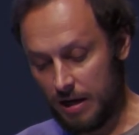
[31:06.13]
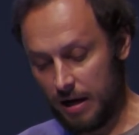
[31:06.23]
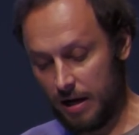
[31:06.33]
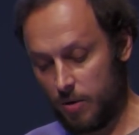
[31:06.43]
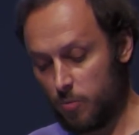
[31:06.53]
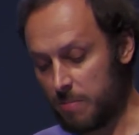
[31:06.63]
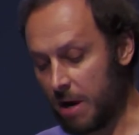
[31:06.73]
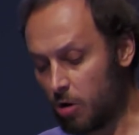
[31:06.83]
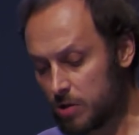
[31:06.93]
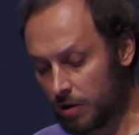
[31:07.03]
Uh, we
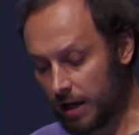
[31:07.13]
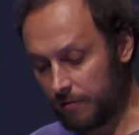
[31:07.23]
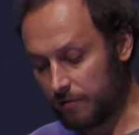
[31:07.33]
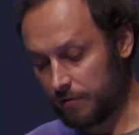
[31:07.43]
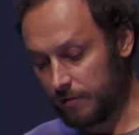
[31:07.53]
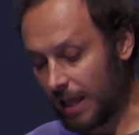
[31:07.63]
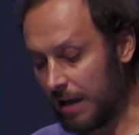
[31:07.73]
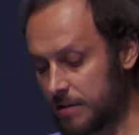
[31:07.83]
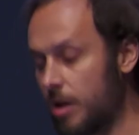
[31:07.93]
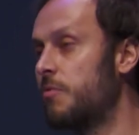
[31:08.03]
may also have
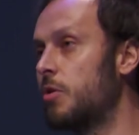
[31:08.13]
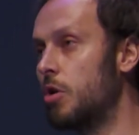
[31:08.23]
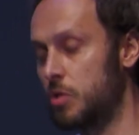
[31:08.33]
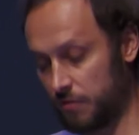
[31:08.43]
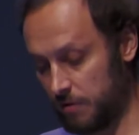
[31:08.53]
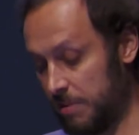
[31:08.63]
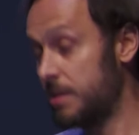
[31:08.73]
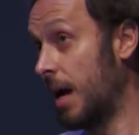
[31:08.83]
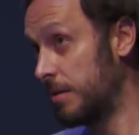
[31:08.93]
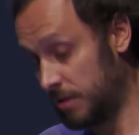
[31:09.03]
done some philosophy
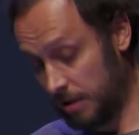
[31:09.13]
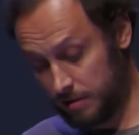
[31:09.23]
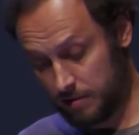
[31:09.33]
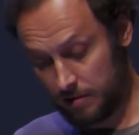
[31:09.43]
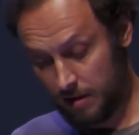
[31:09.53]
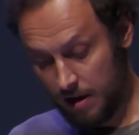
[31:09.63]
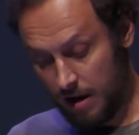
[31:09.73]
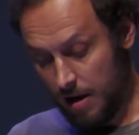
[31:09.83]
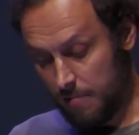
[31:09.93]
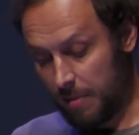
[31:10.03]
besides this,
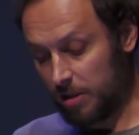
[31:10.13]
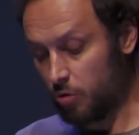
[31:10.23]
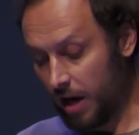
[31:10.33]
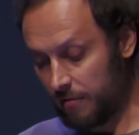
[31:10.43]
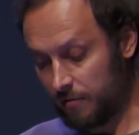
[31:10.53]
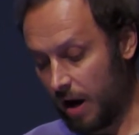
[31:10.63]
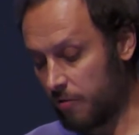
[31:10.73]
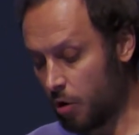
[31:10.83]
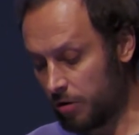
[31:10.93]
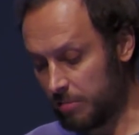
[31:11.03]
but you have a
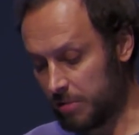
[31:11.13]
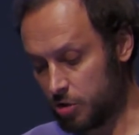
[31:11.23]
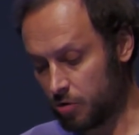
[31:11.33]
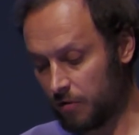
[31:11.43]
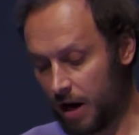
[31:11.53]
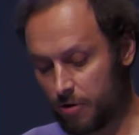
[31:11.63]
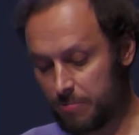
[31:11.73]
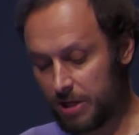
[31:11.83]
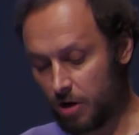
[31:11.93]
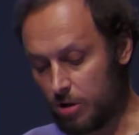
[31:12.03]
wrong image of our
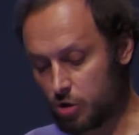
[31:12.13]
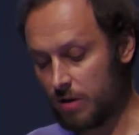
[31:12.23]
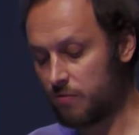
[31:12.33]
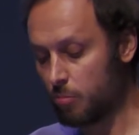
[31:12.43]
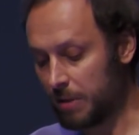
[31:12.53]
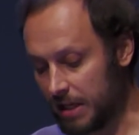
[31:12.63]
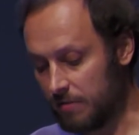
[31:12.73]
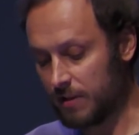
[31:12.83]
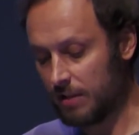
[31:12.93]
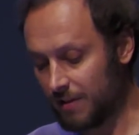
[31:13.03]
emigration if you
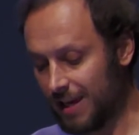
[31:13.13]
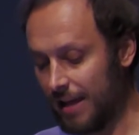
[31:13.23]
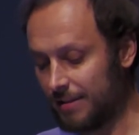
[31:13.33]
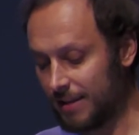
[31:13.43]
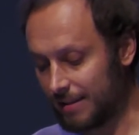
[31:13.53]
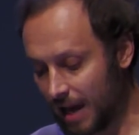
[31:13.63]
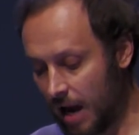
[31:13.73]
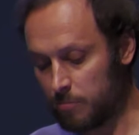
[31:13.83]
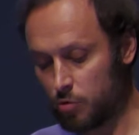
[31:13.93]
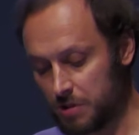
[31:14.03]
believe that we had the
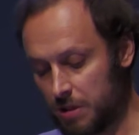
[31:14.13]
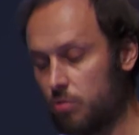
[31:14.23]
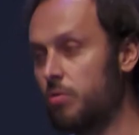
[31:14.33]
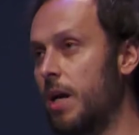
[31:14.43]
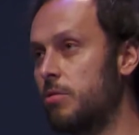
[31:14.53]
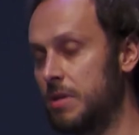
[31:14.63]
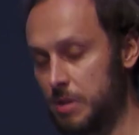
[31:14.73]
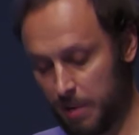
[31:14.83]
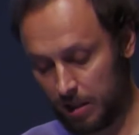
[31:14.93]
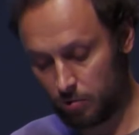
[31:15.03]
time to sit together and
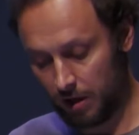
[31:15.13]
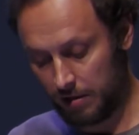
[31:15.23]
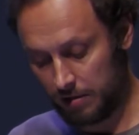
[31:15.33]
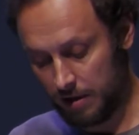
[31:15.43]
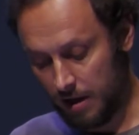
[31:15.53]
speculate.